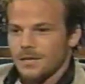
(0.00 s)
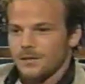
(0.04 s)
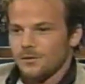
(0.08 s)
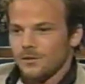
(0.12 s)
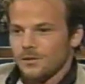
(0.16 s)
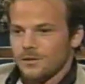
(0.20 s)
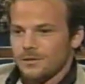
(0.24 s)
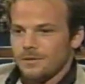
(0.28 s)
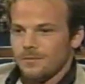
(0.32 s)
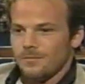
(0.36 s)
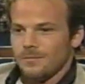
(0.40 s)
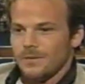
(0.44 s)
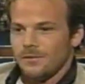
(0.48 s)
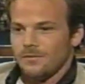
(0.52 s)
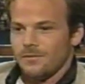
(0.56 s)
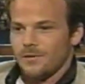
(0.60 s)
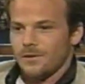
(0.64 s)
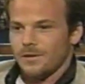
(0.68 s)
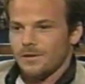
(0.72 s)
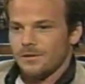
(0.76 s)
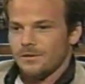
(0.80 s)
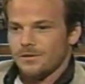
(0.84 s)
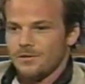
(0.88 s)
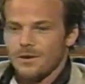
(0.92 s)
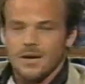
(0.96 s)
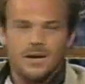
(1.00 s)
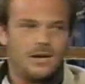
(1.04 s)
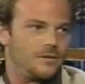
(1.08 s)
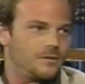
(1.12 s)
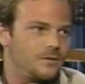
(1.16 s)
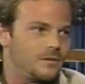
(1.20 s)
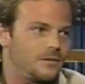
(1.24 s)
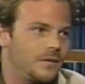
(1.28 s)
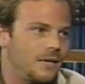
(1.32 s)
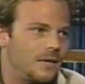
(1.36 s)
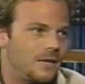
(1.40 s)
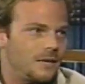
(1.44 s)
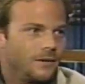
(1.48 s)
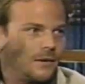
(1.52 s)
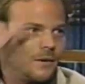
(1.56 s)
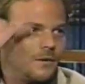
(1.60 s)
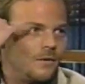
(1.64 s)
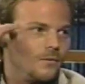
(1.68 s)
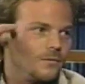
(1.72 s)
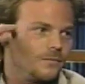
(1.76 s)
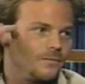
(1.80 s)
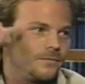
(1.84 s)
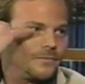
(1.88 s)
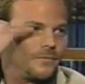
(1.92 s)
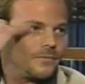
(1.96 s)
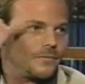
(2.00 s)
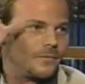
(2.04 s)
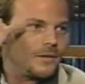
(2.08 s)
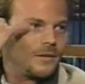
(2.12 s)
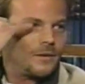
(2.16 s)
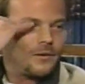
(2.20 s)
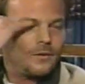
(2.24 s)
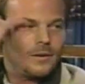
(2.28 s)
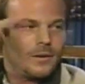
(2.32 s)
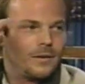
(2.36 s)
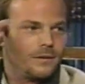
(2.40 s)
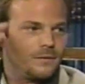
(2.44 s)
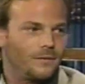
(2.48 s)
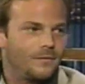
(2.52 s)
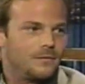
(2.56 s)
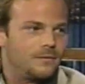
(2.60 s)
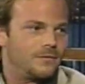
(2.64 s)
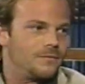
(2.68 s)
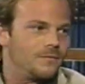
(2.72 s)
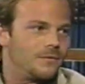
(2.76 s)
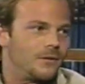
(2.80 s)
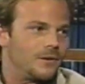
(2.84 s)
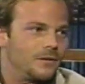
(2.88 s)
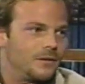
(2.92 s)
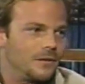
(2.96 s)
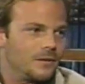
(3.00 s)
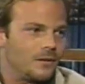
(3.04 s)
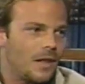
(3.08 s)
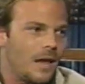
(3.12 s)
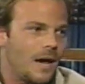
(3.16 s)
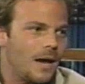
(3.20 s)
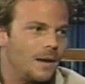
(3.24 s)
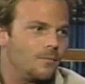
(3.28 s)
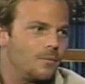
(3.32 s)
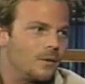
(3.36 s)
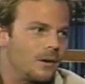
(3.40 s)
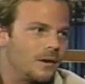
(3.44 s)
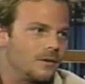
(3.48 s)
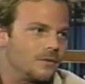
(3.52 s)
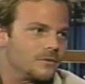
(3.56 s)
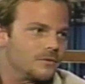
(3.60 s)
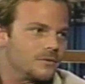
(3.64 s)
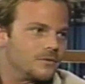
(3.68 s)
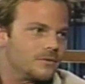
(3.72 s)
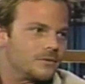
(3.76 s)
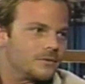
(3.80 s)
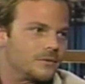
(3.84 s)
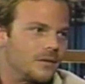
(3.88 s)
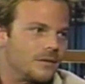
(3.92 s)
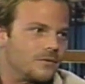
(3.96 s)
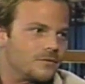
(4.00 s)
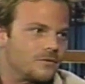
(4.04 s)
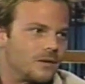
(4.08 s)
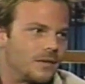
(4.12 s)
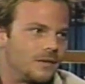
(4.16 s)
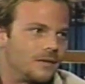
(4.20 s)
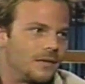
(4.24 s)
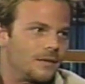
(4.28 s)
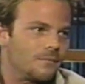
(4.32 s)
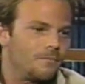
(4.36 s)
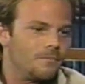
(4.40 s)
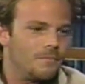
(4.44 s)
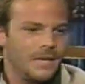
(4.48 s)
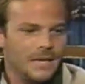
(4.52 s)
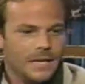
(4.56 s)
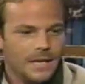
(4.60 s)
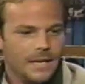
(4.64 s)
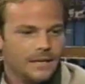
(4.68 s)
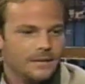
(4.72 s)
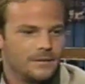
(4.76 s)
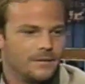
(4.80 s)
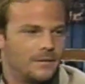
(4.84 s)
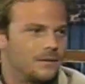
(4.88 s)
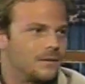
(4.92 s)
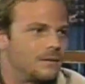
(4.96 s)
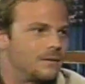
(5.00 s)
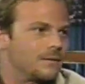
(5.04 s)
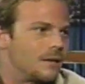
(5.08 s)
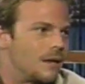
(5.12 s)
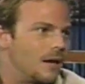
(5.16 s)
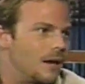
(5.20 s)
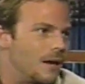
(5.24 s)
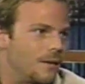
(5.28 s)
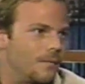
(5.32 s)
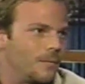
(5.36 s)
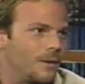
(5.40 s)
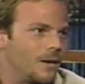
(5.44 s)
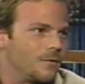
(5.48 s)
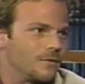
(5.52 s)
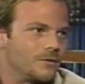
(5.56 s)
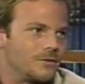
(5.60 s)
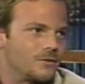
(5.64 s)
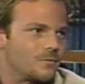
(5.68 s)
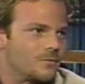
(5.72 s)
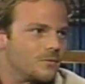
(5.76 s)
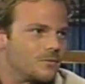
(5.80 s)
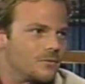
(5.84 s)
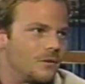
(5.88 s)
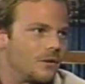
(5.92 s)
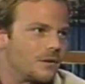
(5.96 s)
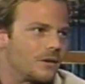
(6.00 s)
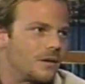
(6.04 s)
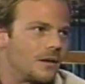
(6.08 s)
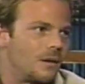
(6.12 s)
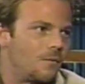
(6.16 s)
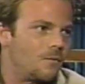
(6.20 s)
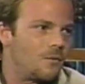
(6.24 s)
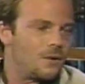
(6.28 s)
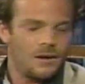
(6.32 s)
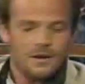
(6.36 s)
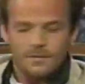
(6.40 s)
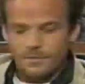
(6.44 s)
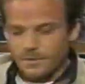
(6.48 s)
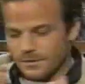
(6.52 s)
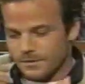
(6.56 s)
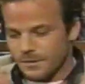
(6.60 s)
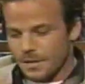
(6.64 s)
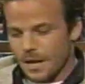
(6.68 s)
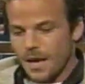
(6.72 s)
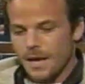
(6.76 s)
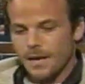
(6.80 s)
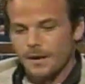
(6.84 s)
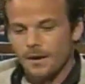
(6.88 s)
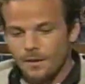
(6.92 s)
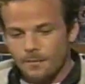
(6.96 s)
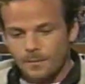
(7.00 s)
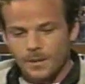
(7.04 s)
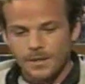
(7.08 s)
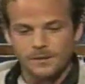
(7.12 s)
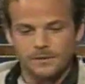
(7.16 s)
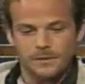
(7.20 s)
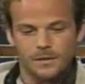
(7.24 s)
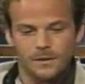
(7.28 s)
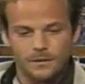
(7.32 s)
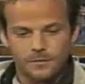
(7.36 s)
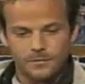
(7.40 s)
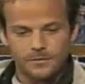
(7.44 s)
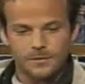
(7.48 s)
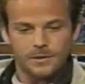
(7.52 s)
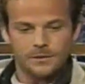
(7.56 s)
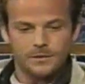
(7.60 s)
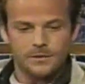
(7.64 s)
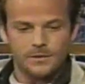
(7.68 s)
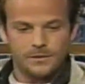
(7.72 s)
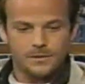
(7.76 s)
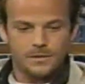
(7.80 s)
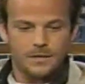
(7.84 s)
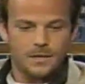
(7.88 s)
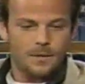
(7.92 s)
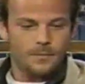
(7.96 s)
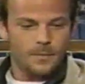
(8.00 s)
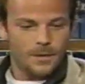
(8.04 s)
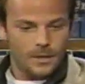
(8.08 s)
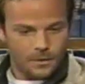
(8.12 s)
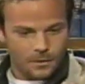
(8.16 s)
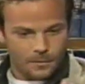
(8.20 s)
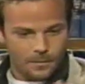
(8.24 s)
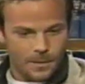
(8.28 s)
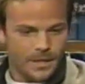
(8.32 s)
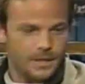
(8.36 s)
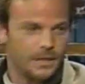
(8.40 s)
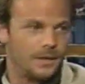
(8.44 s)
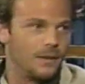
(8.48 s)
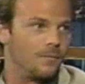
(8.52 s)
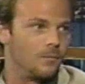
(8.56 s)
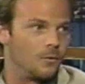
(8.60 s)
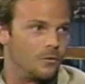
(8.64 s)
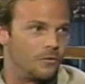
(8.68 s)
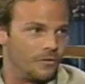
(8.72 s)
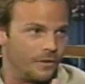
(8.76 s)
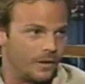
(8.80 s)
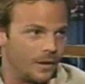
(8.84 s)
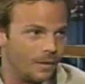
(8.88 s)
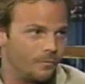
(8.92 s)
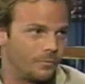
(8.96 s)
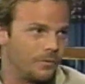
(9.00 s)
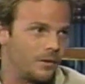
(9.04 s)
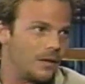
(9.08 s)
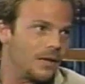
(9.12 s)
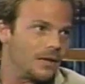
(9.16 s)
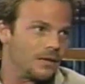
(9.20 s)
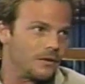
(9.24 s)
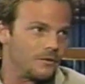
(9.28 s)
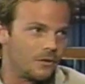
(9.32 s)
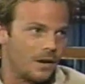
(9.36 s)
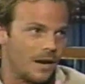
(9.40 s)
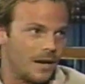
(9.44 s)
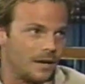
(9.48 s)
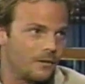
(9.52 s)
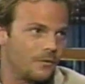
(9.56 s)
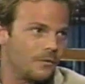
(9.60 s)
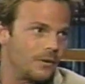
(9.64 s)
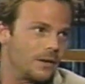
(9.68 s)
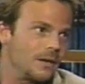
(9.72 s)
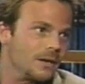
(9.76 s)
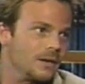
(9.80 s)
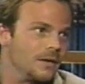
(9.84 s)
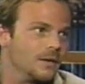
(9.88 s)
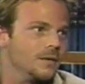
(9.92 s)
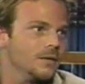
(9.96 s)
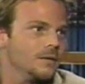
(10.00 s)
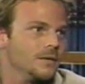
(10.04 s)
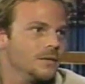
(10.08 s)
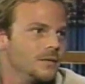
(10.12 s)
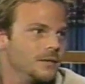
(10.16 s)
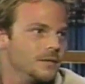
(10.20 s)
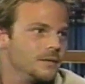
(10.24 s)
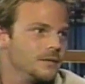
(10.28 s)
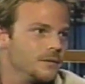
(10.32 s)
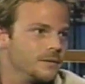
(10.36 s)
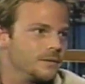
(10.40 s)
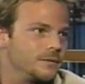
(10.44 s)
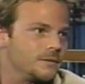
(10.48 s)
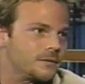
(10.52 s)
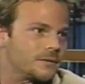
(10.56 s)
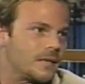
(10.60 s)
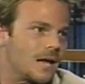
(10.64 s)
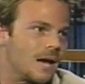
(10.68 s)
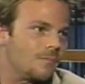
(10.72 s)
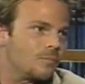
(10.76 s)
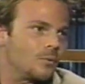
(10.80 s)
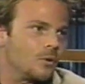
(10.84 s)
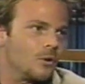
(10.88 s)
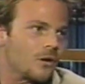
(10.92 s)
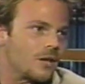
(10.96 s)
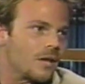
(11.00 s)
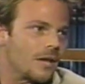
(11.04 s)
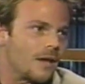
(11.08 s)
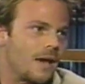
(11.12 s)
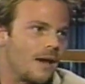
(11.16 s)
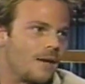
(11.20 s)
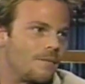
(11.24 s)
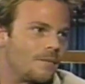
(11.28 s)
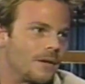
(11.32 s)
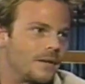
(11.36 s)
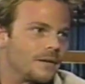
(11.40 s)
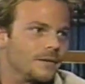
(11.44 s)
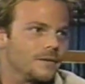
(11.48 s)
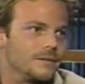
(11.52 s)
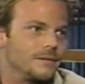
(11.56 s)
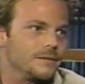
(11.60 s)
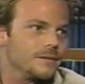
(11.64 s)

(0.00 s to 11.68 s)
kind of looked at me very strange because I had no, you know, very little eyebrows and stuff. So I had like meetings at the time and I was just was looking. I wanted to have a sign on myself that just said, I'm here making a movie, I'm playing a drag queen. Right. Stop looking at me.